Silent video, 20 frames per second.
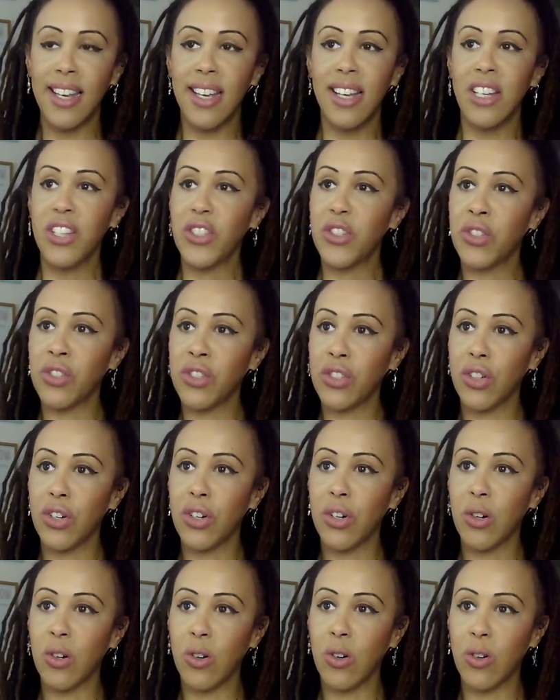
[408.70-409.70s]

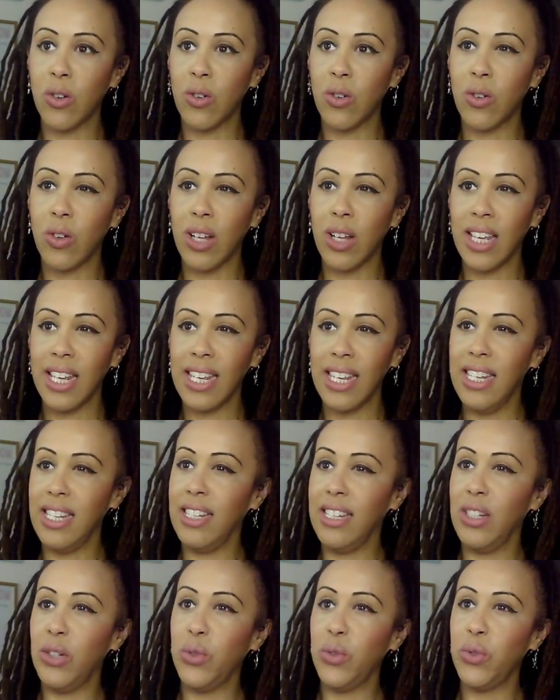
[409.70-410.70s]
So he
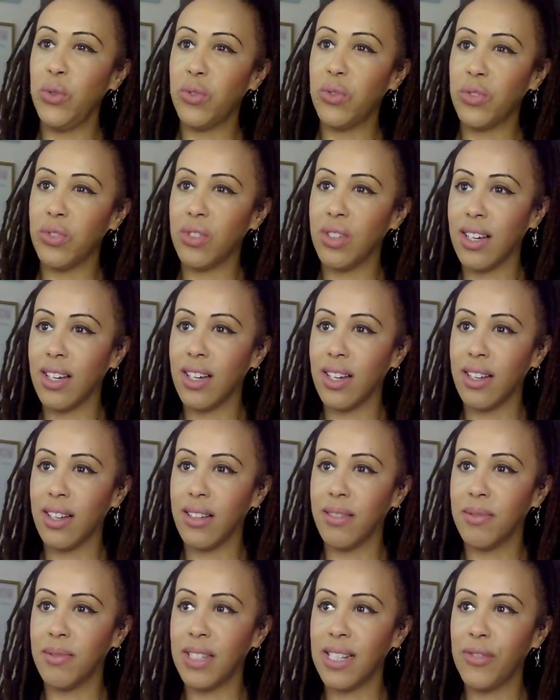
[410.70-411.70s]
used
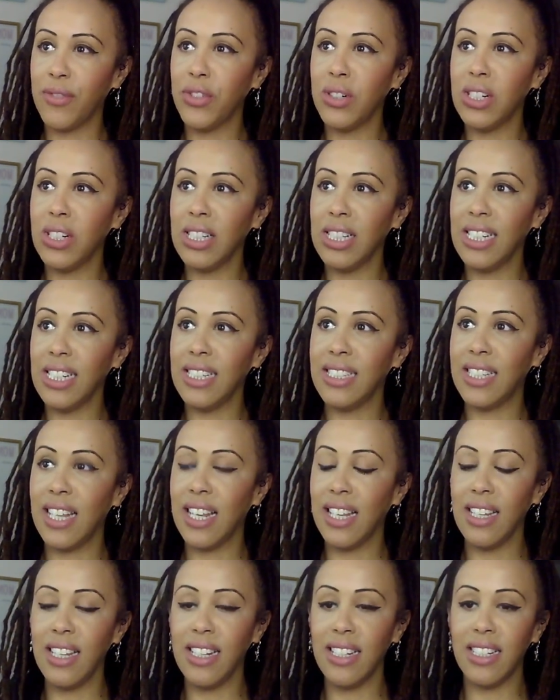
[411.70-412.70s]
definitely
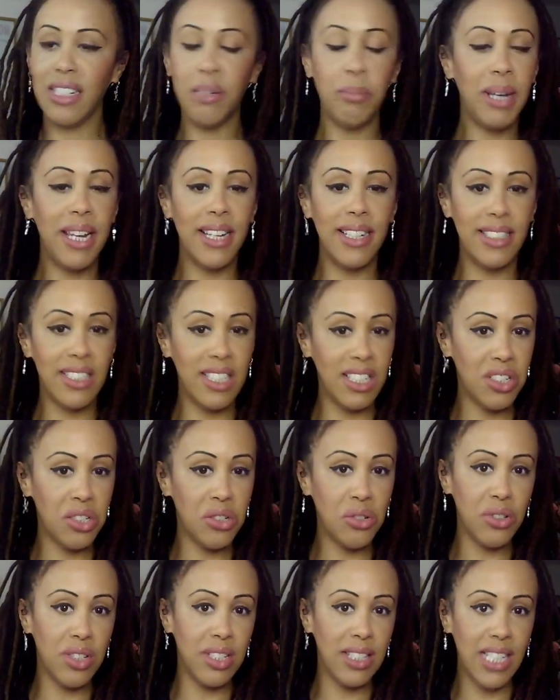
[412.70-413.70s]
taking and paying attention
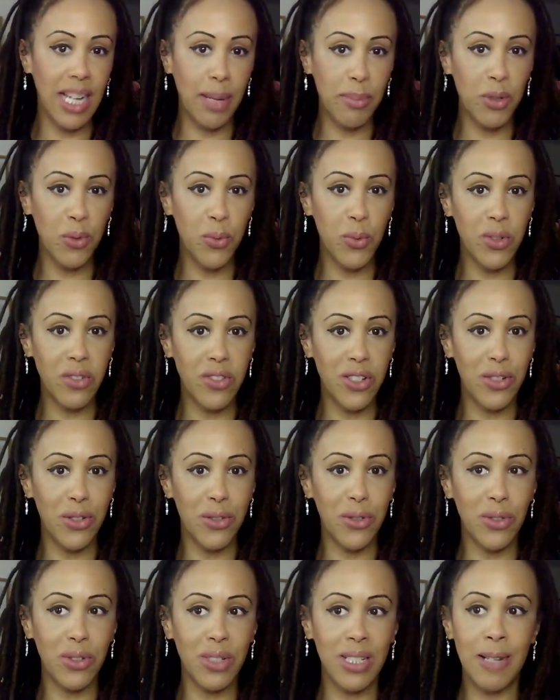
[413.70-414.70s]
to the types of words you
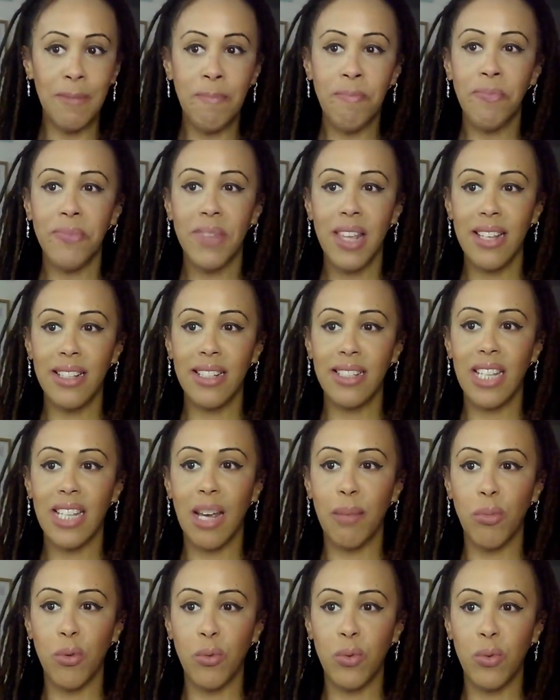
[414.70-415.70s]
use and the
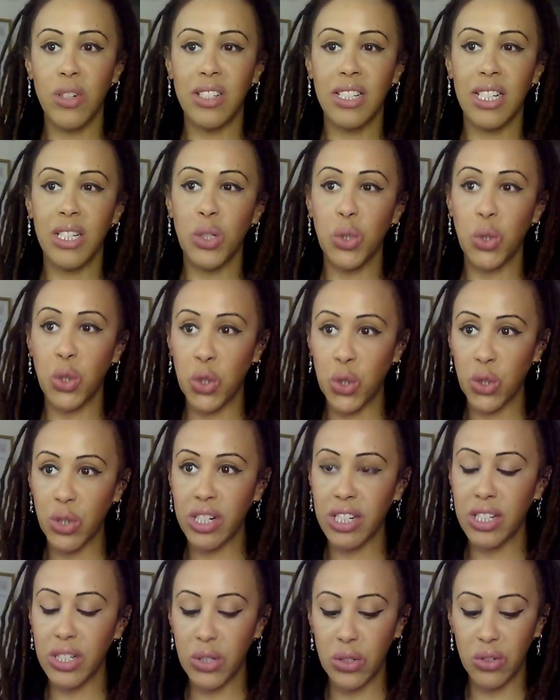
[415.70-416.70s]
type of words that you
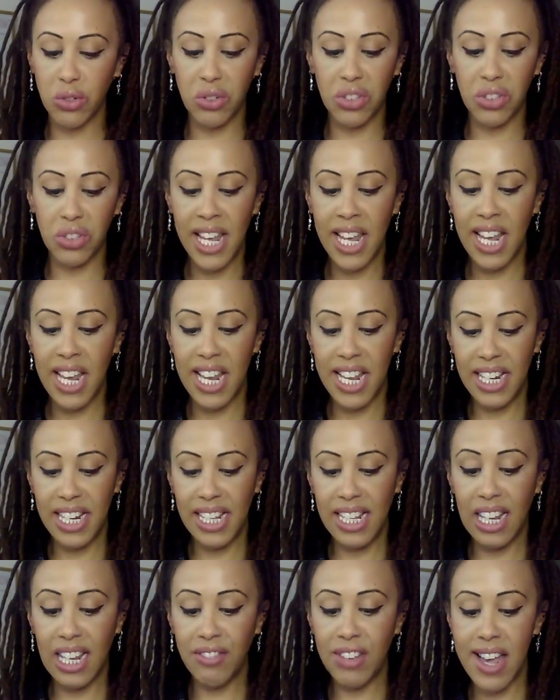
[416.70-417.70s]
shouldn't use. And he
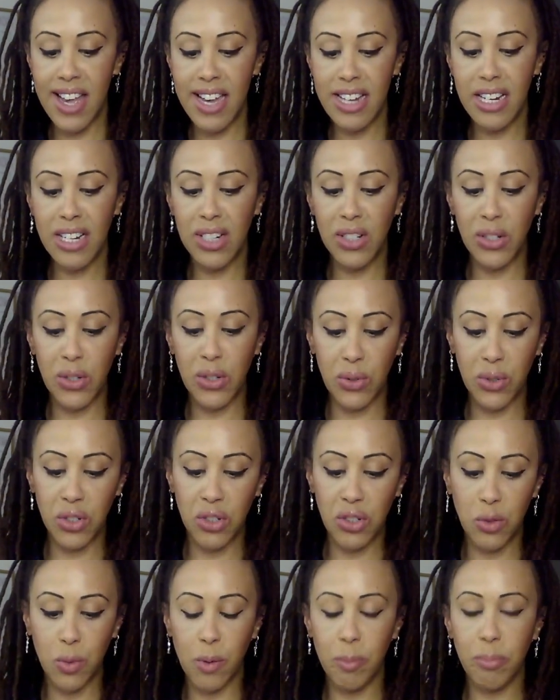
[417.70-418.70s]
gave anecdotes
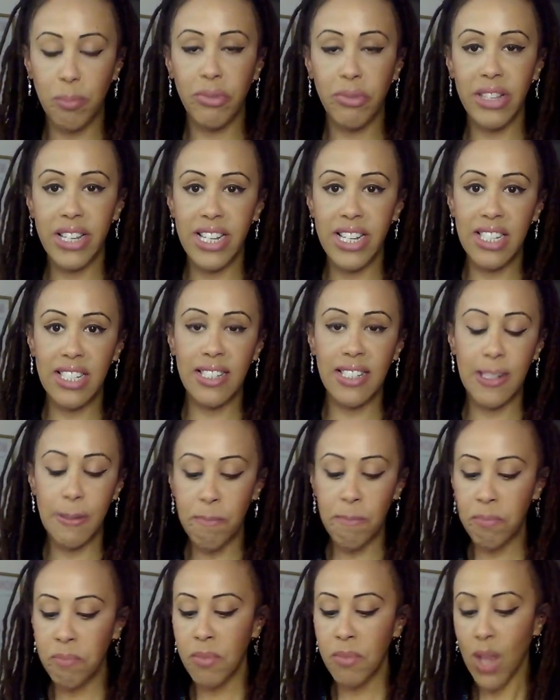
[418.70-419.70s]
to replace
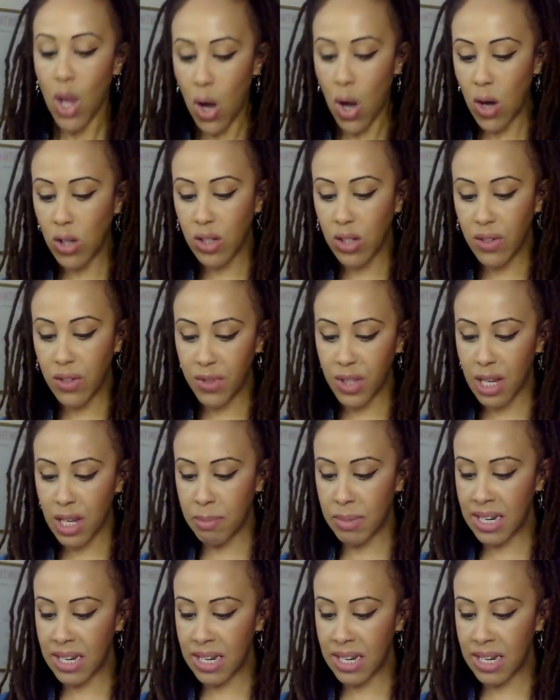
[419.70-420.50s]
all of them.